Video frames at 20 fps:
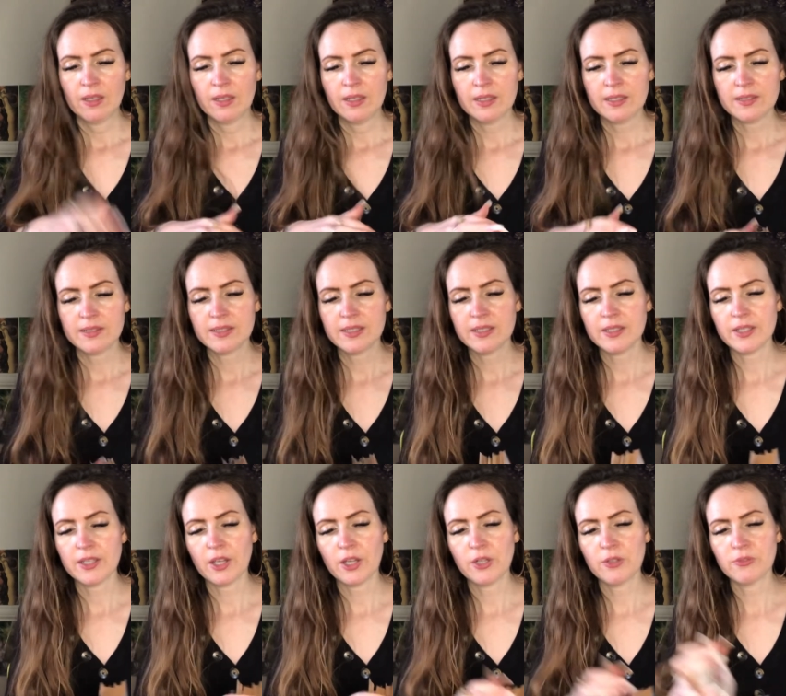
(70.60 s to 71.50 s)
Let's see
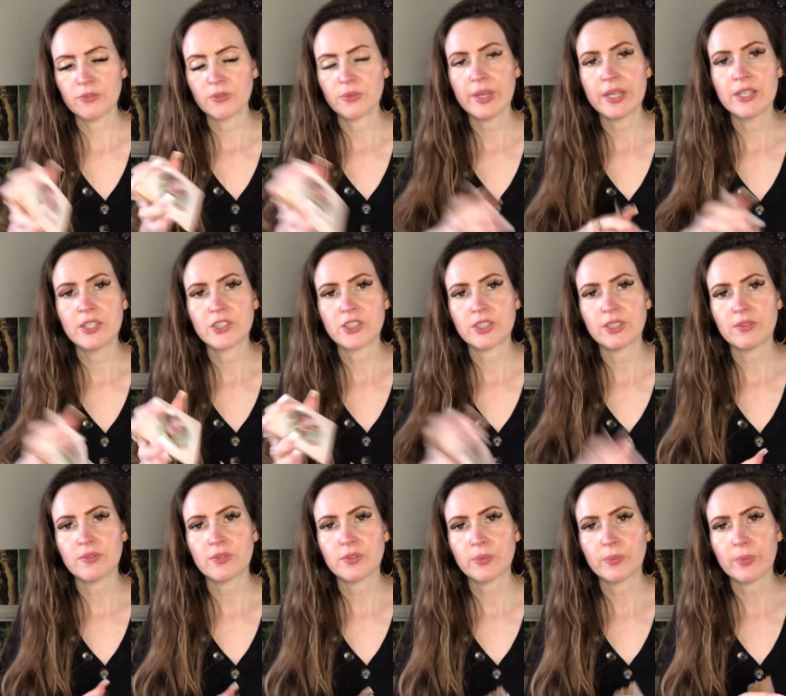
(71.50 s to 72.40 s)
the overall energy
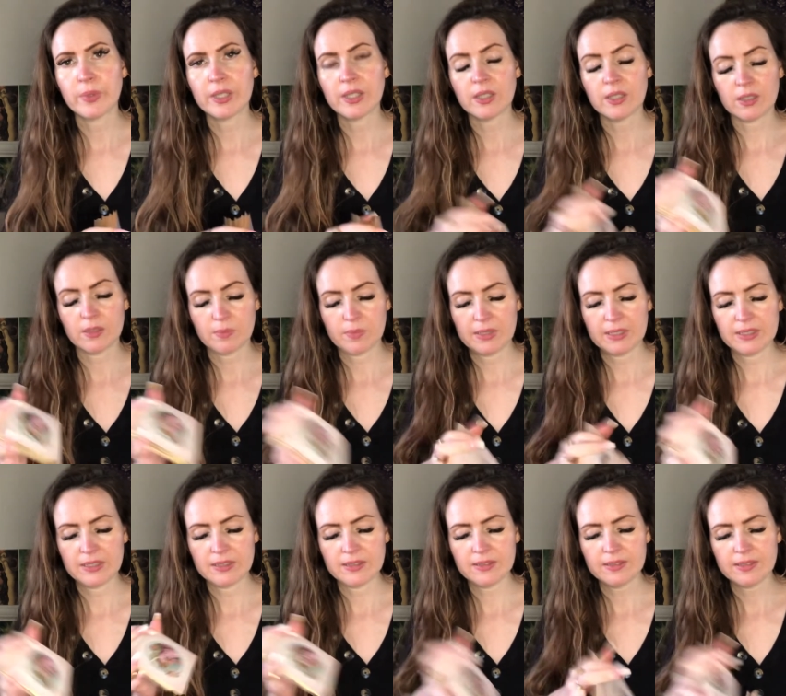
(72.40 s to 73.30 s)
for the week,
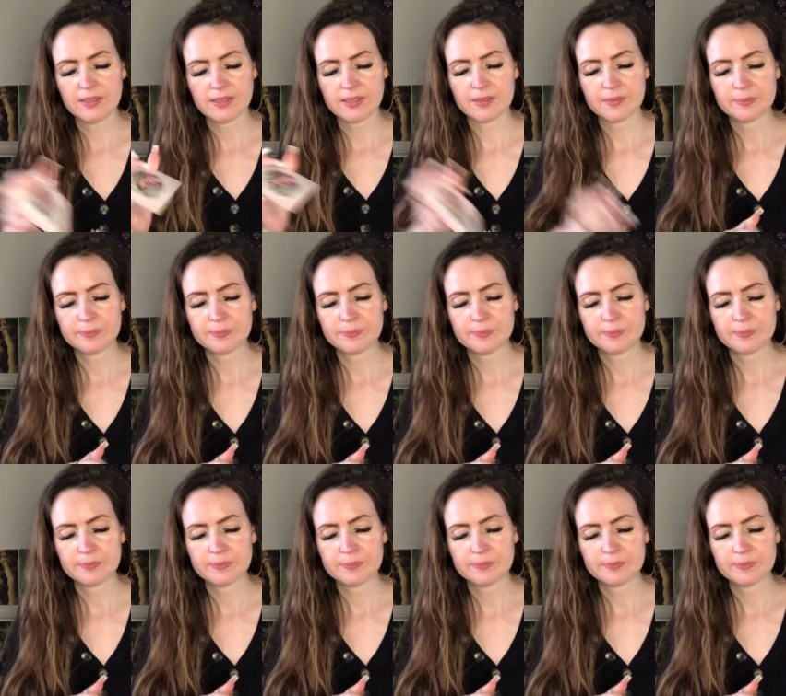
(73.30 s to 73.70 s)
please.